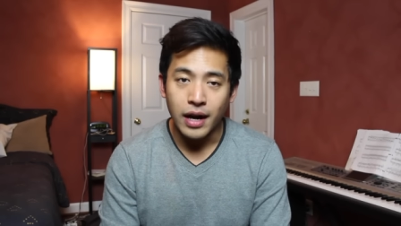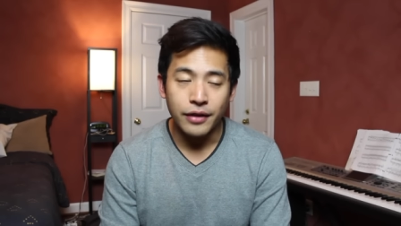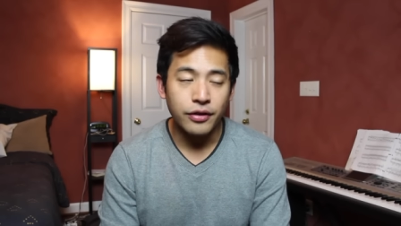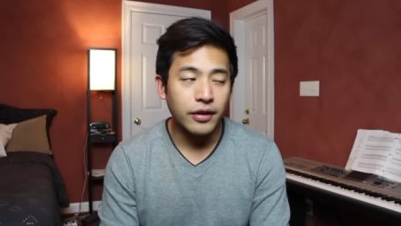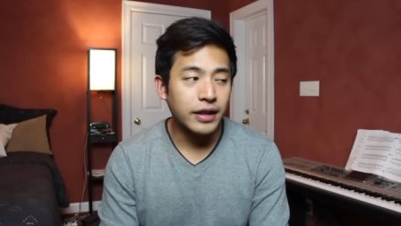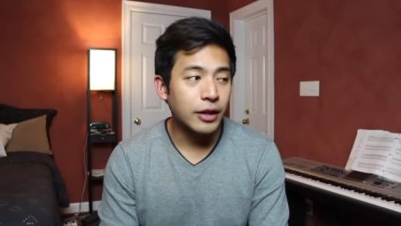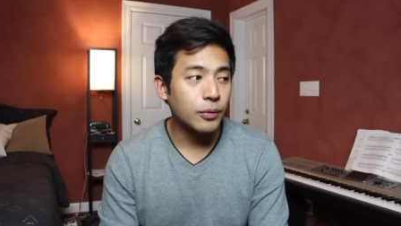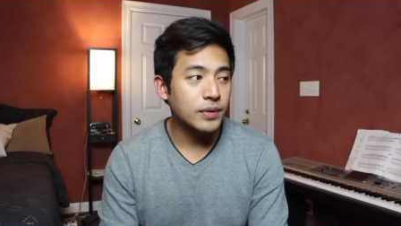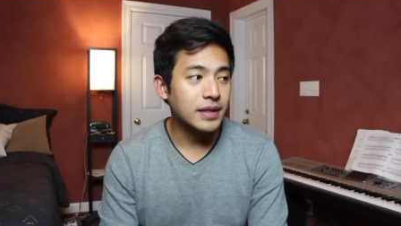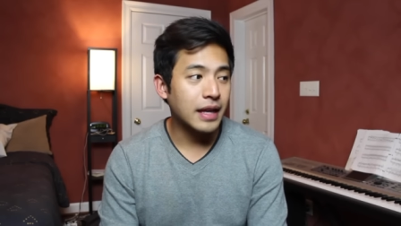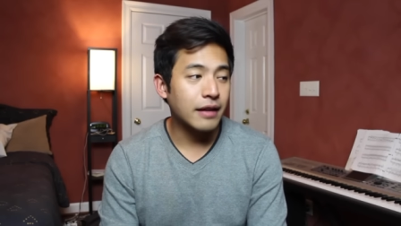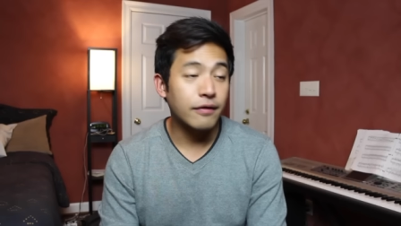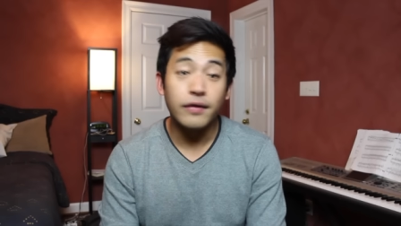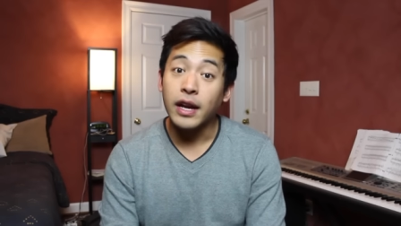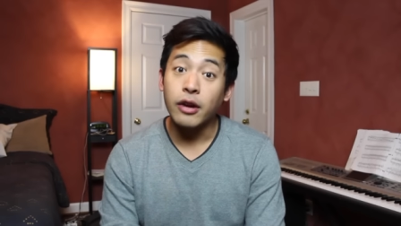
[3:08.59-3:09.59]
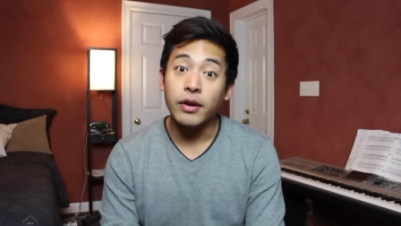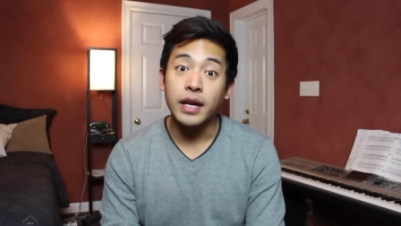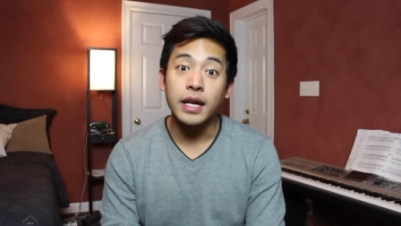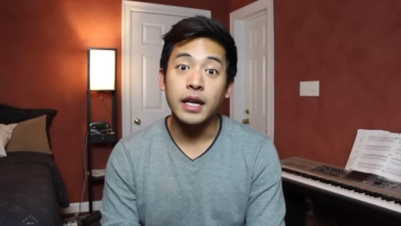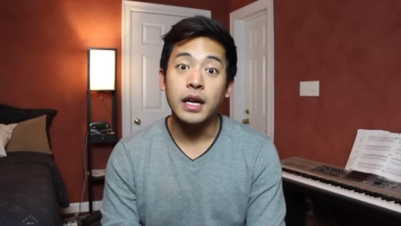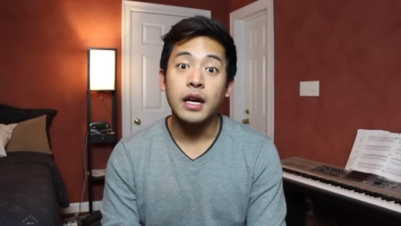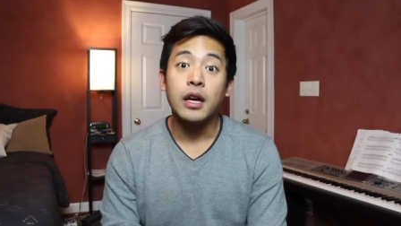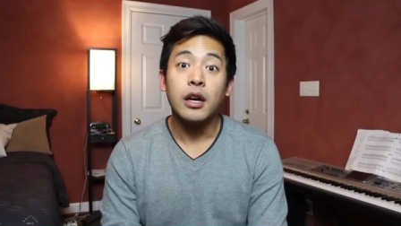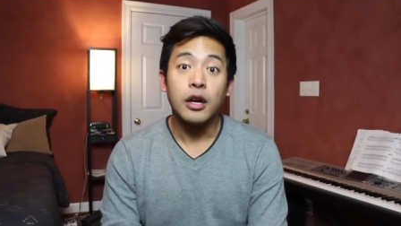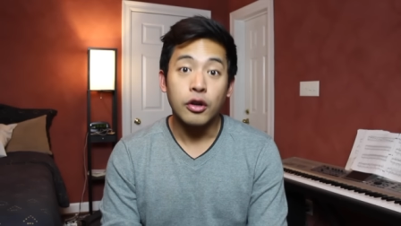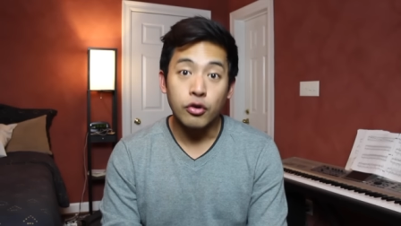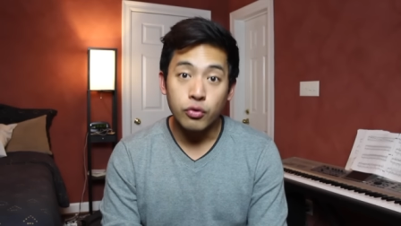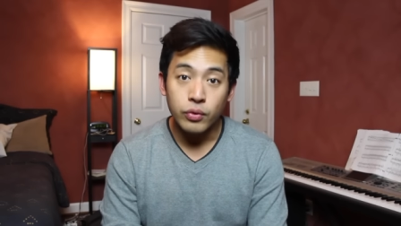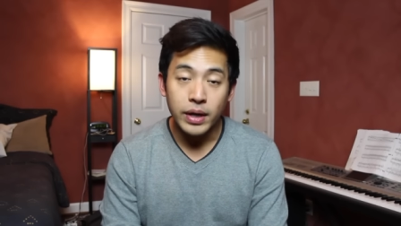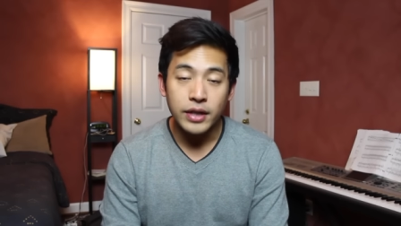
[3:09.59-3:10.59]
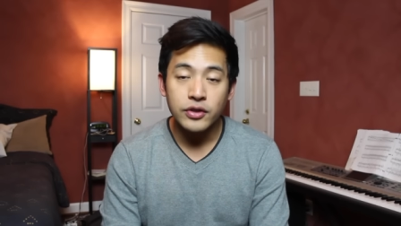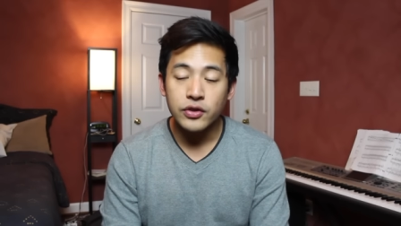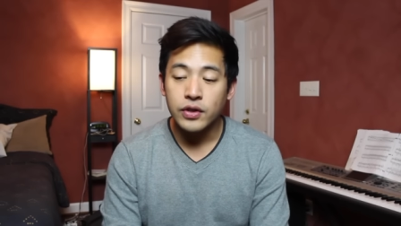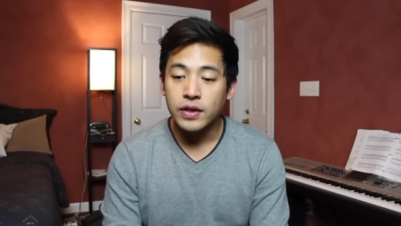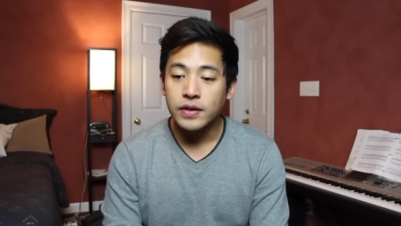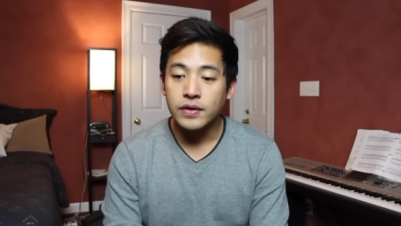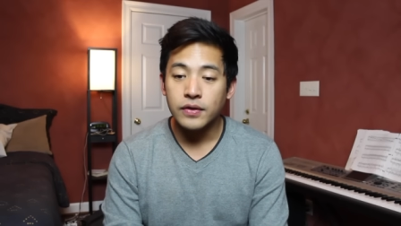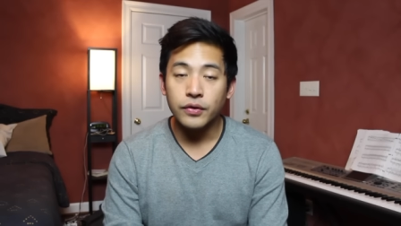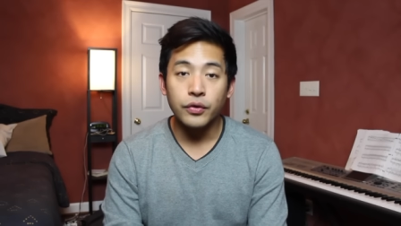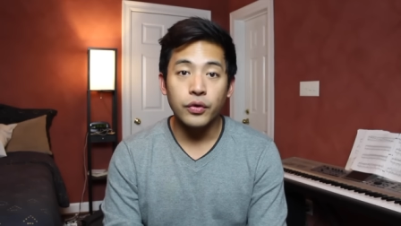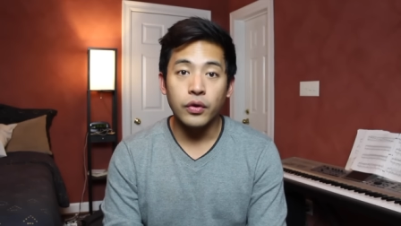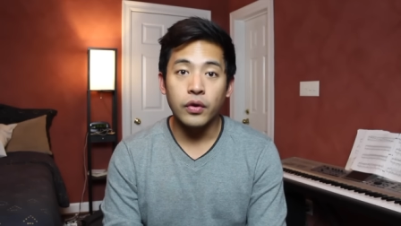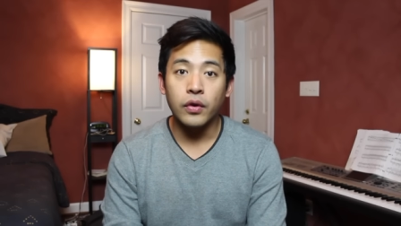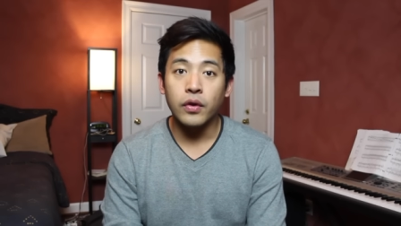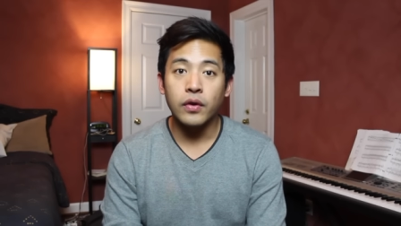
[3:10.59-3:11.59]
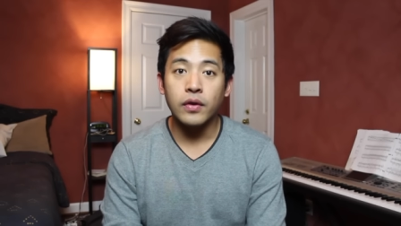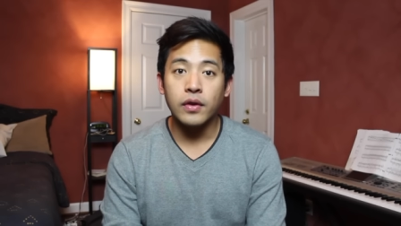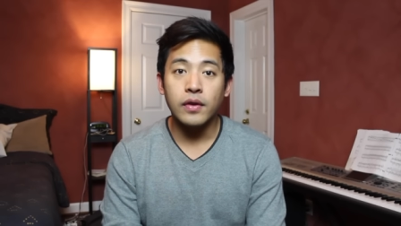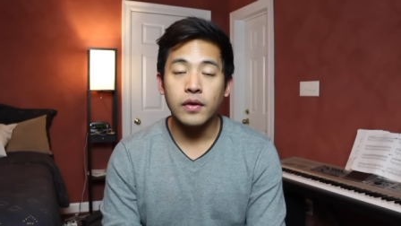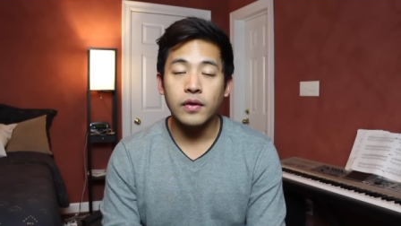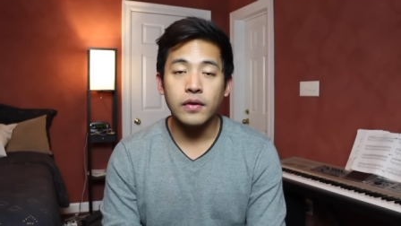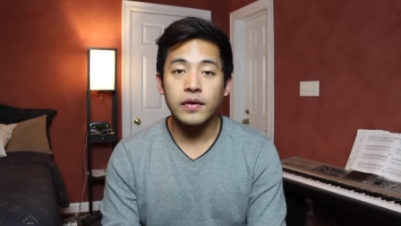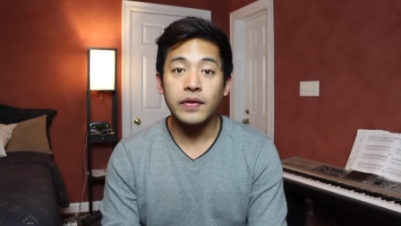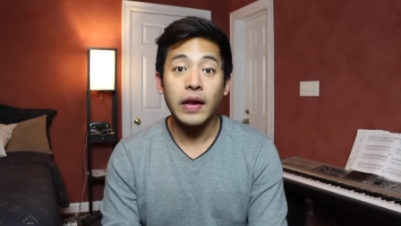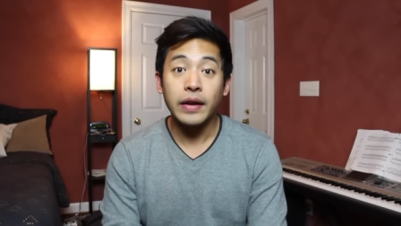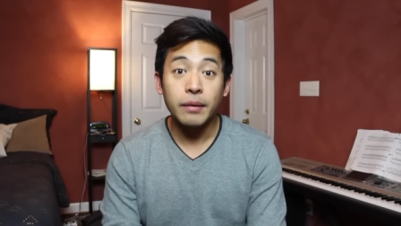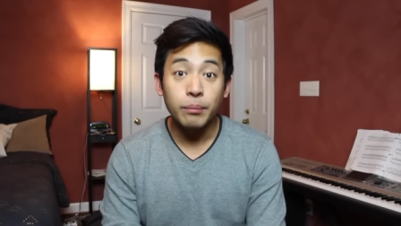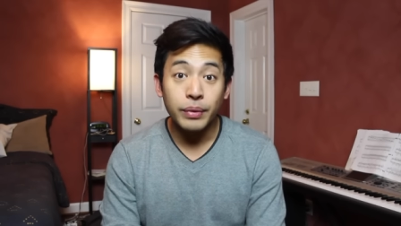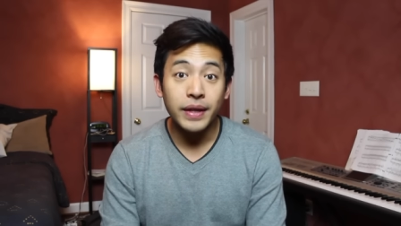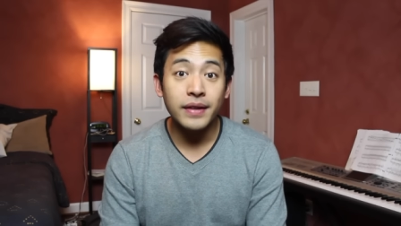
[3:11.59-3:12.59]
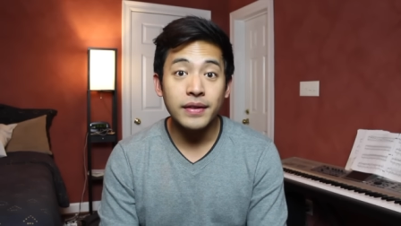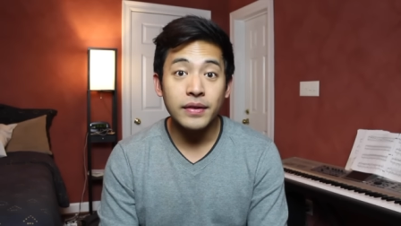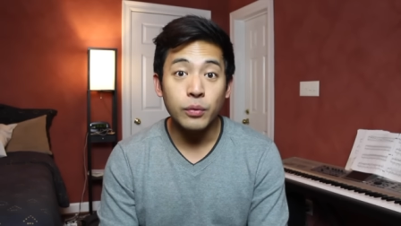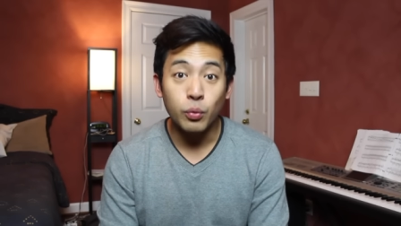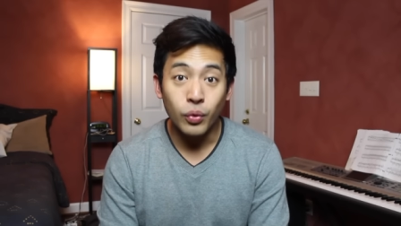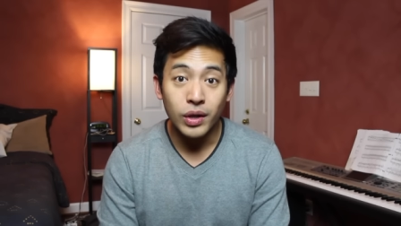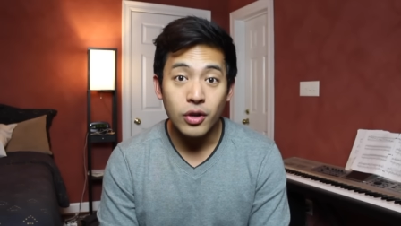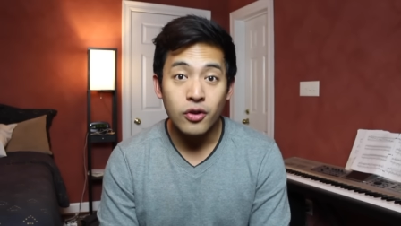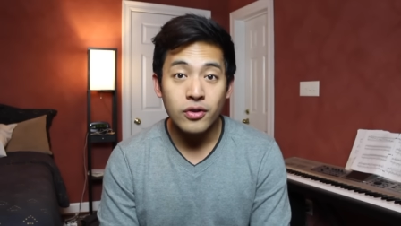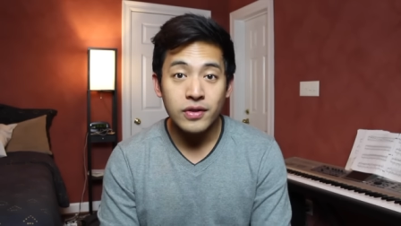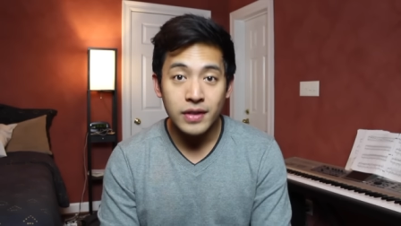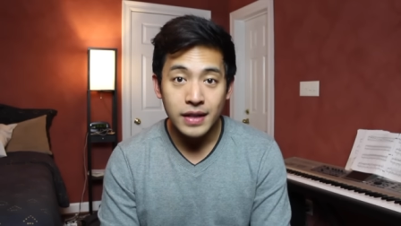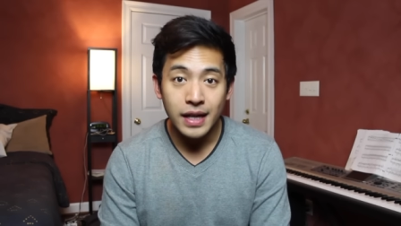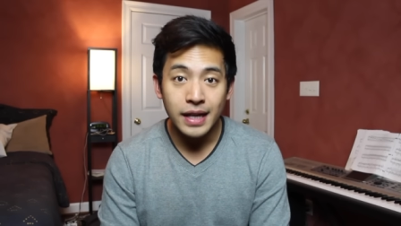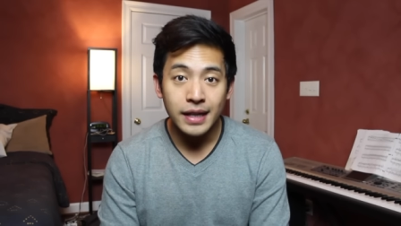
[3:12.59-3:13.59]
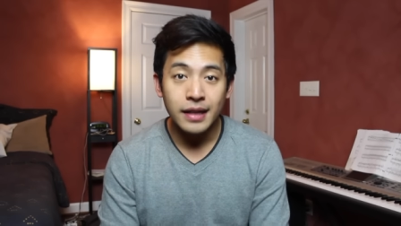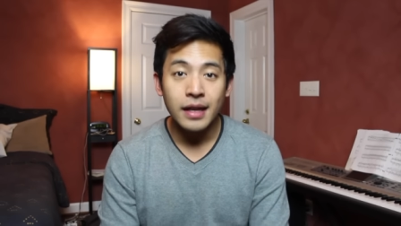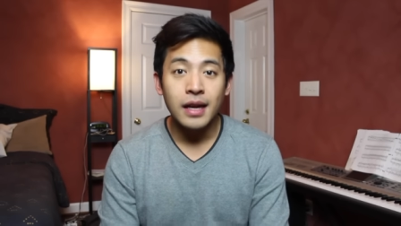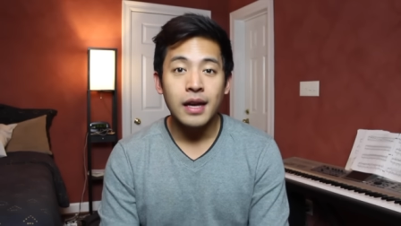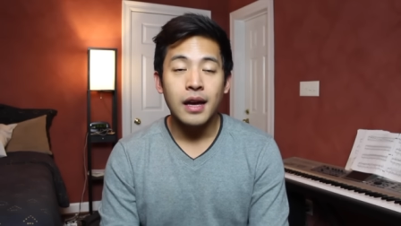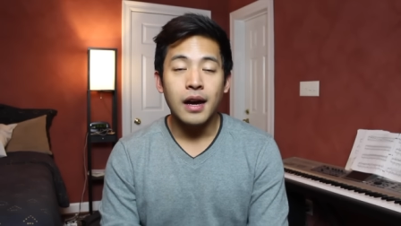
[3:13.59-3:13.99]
I thought he was a very gracious uh, second place winner tonight,